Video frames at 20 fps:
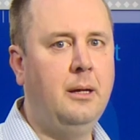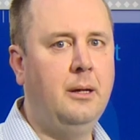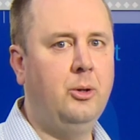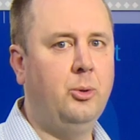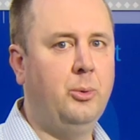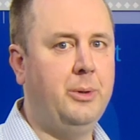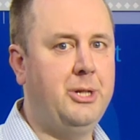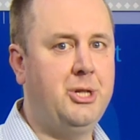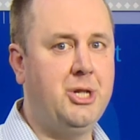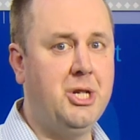
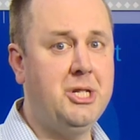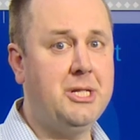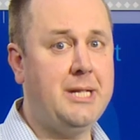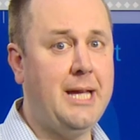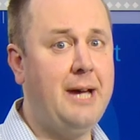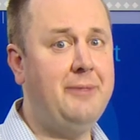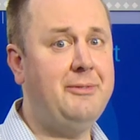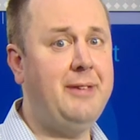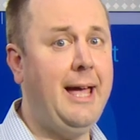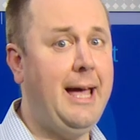We just
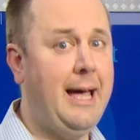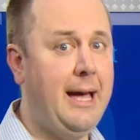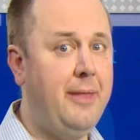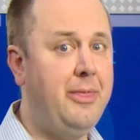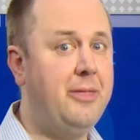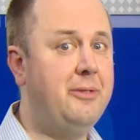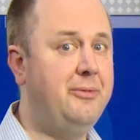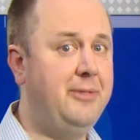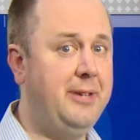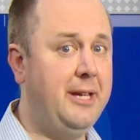have to
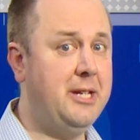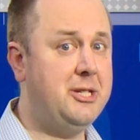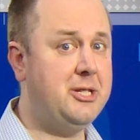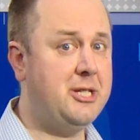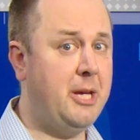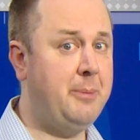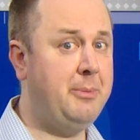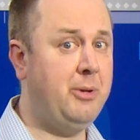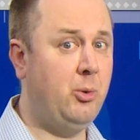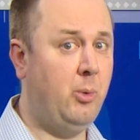add the
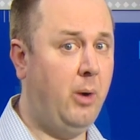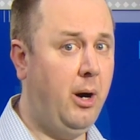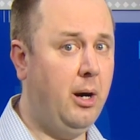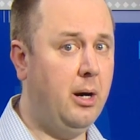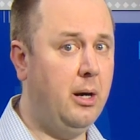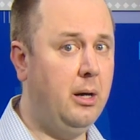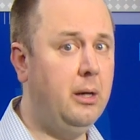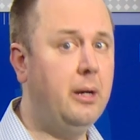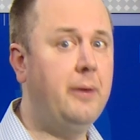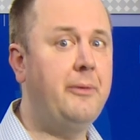
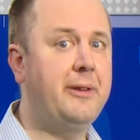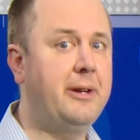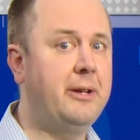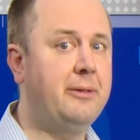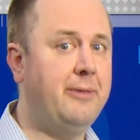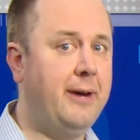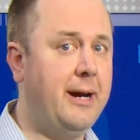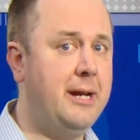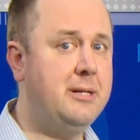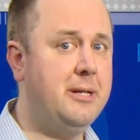VSWR of the
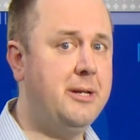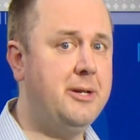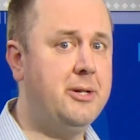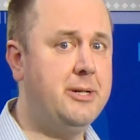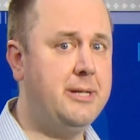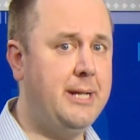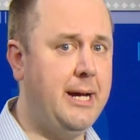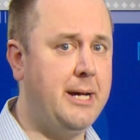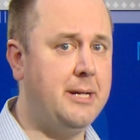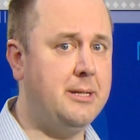device under
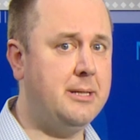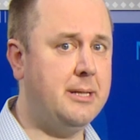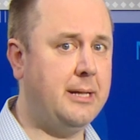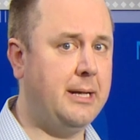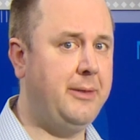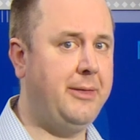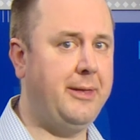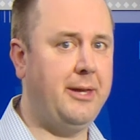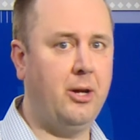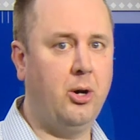test to
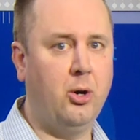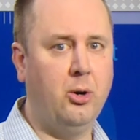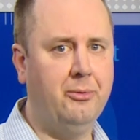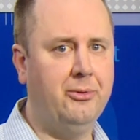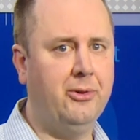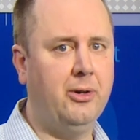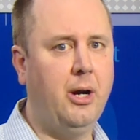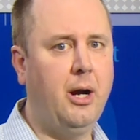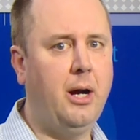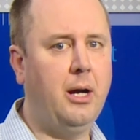get the
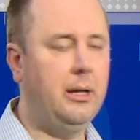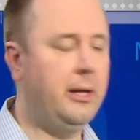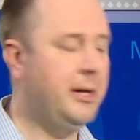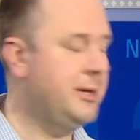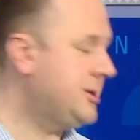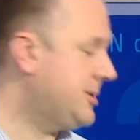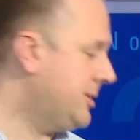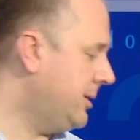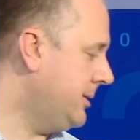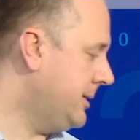overall
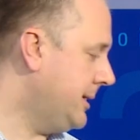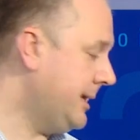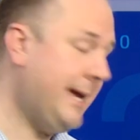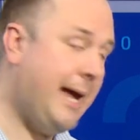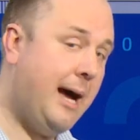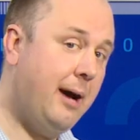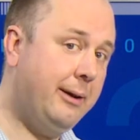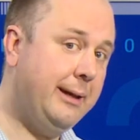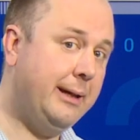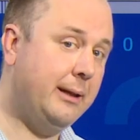uncertainty
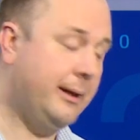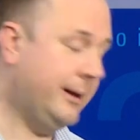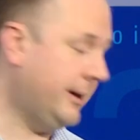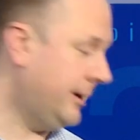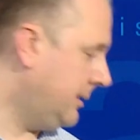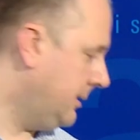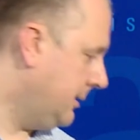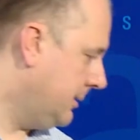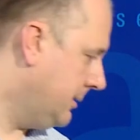calculated.